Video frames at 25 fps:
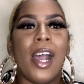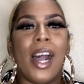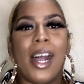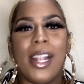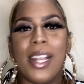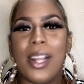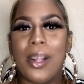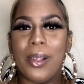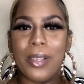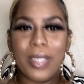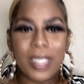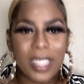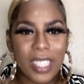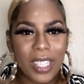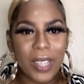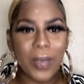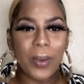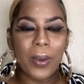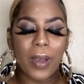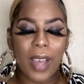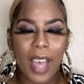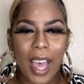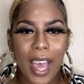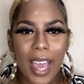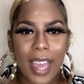and i'll see you
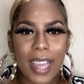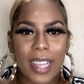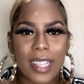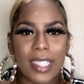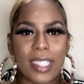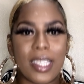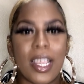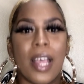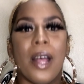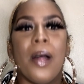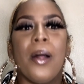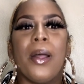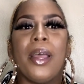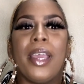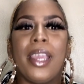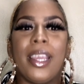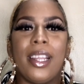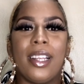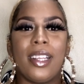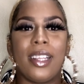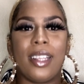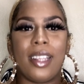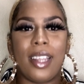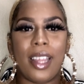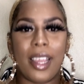guys
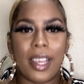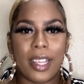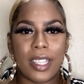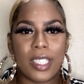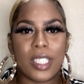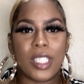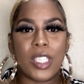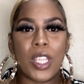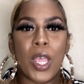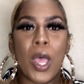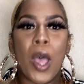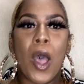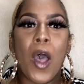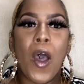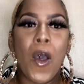in the next